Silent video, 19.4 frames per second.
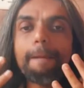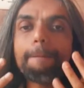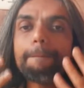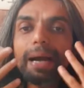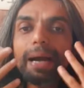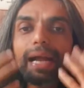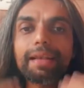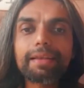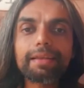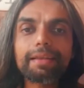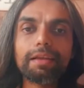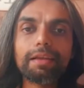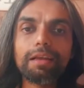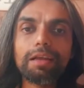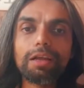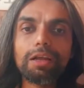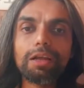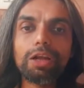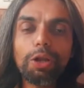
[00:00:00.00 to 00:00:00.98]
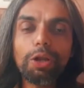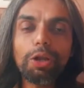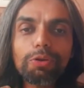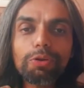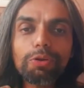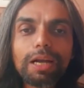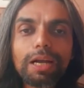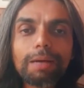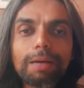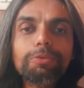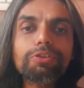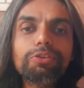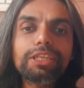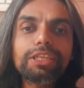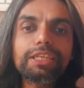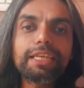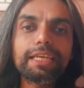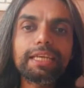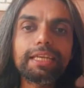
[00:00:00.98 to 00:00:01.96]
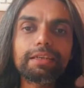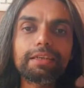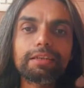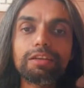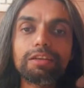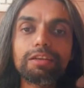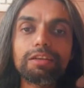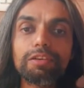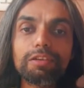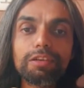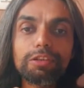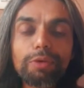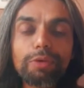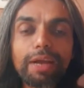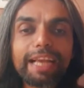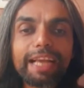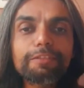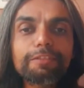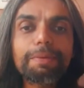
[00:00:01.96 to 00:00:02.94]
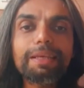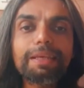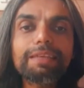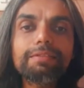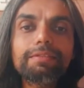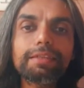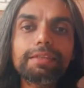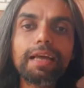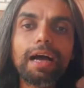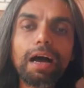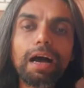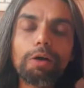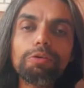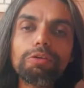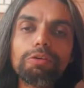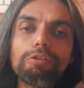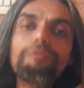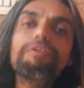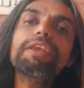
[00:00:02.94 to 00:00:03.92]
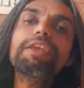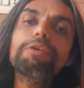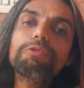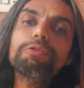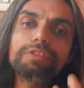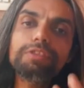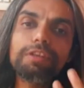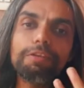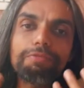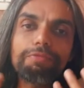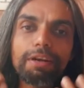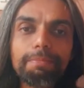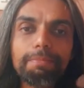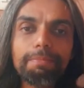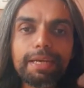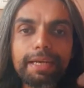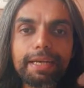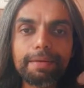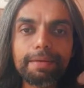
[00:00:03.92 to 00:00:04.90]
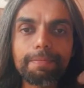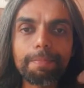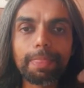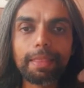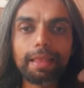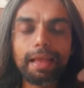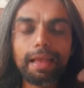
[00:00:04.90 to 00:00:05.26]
but to communicate, to express it out, we use different medium.